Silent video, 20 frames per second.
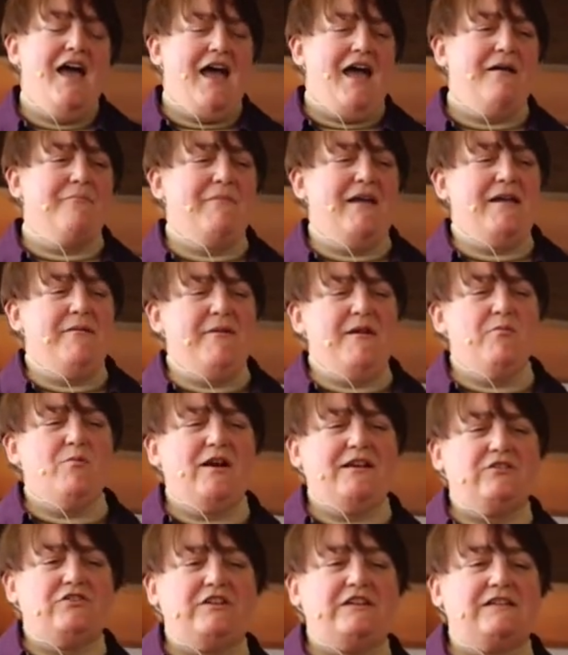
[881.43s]
And maybe
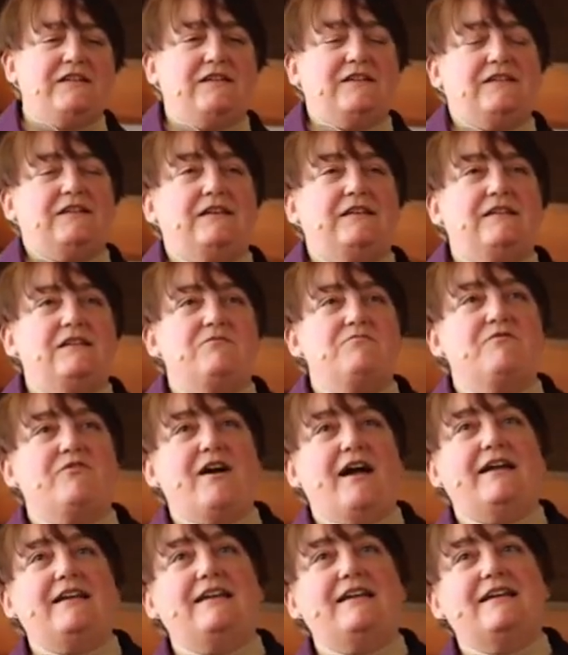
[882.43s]
what Jesus is
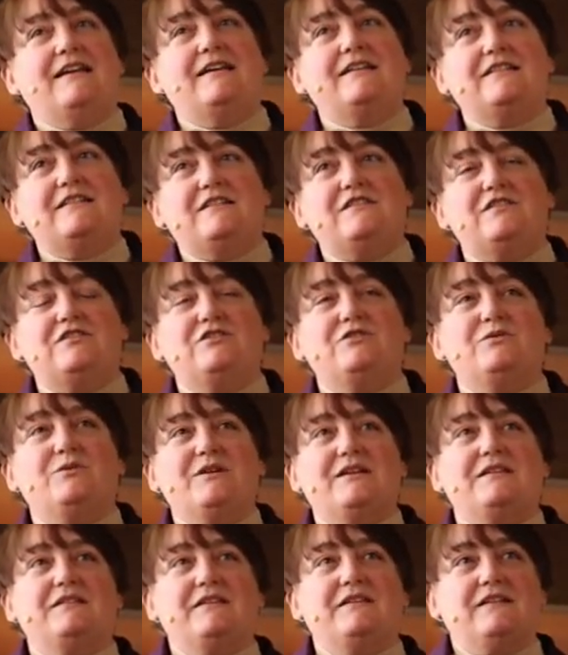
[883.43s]
inviting us to
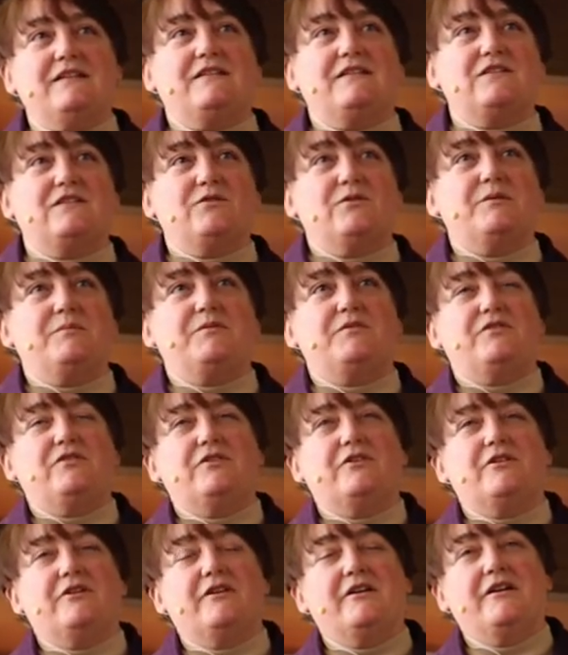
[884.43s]
in this
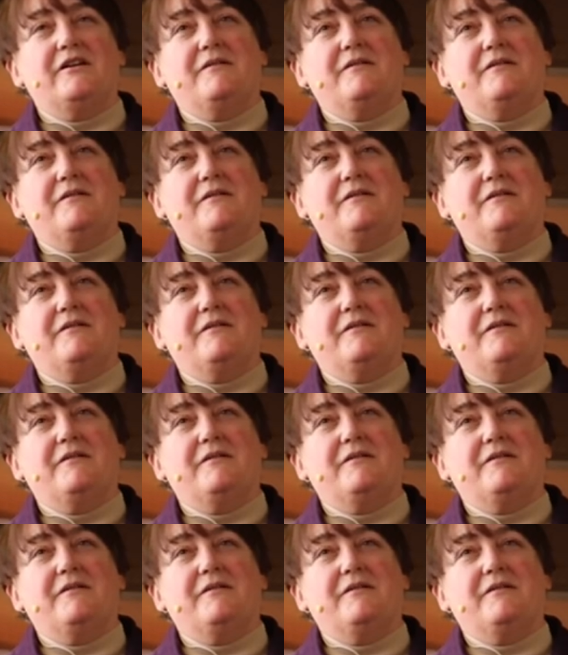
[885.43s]
scripture